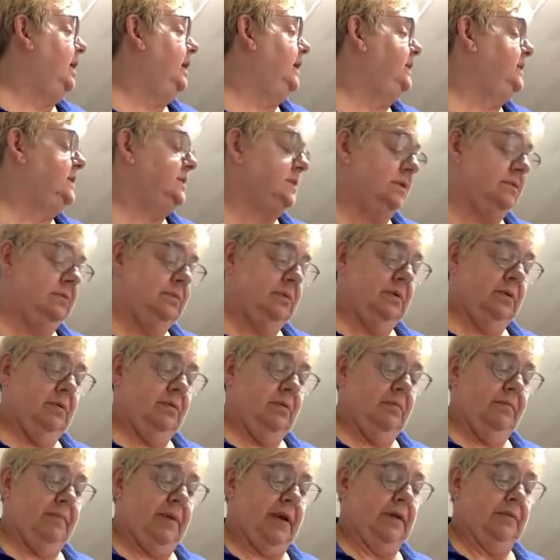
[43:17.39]
I don't know
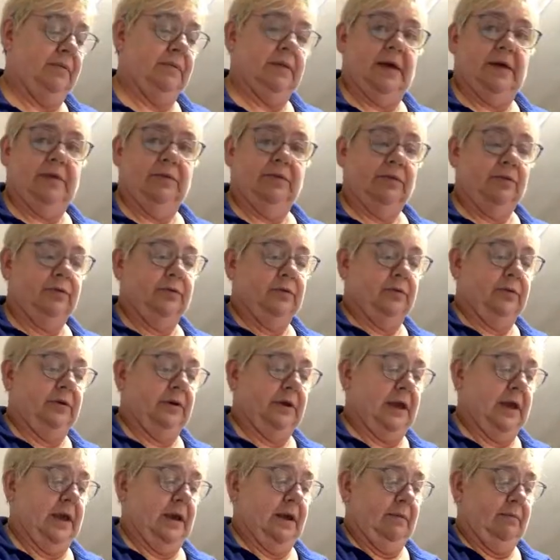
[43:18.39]
about that third
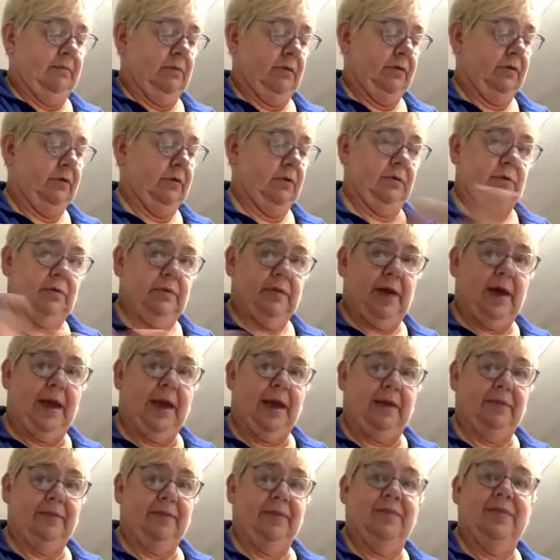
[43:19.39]
camera though.
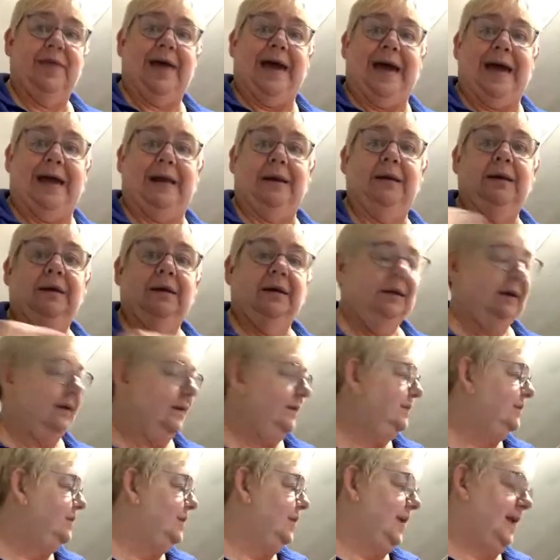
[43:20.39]
That
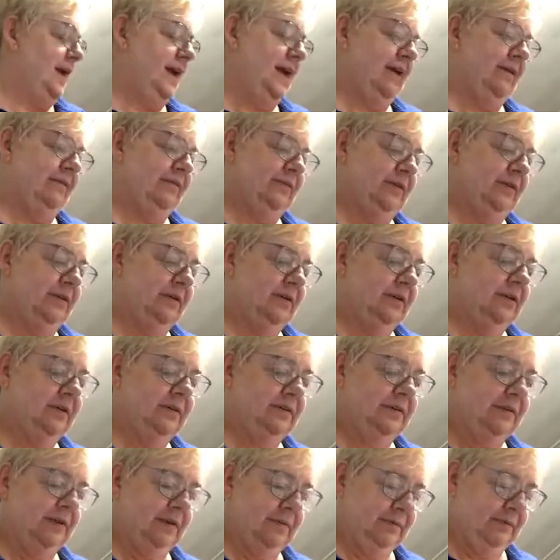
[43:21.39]
is going to have to
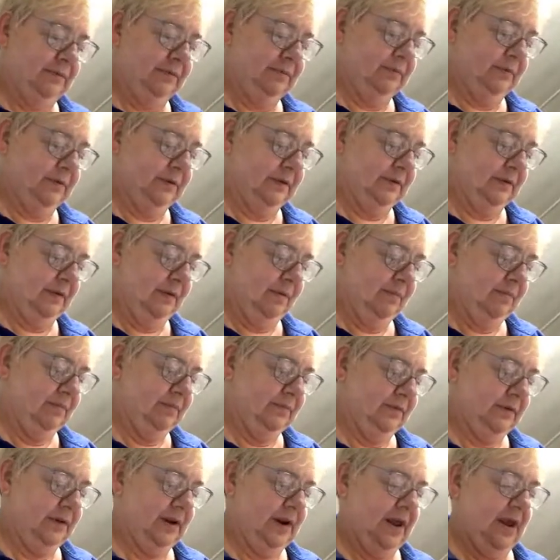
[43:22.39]

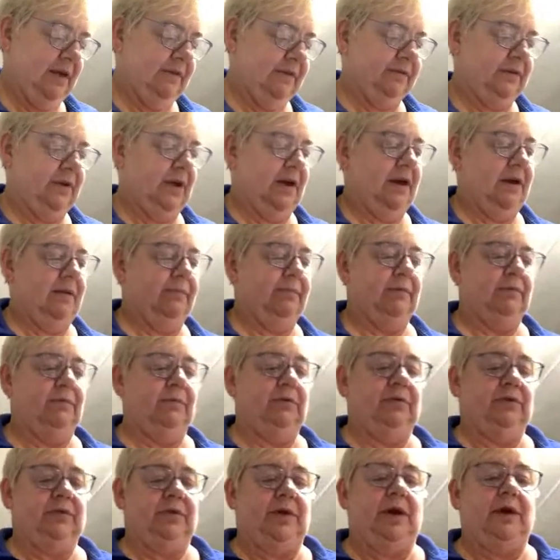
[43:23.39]
something's going to have to happen
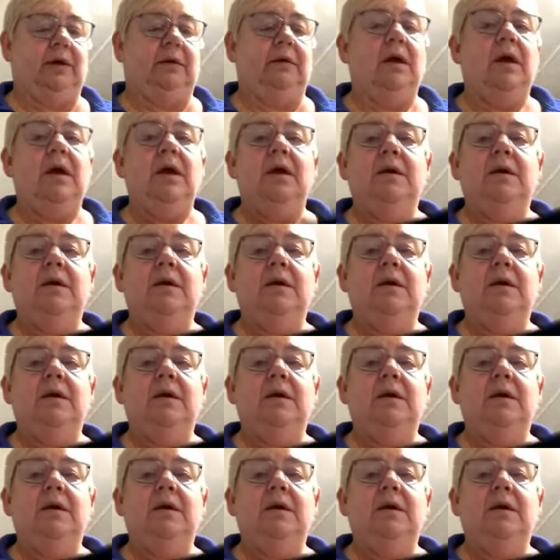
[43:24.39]
with that.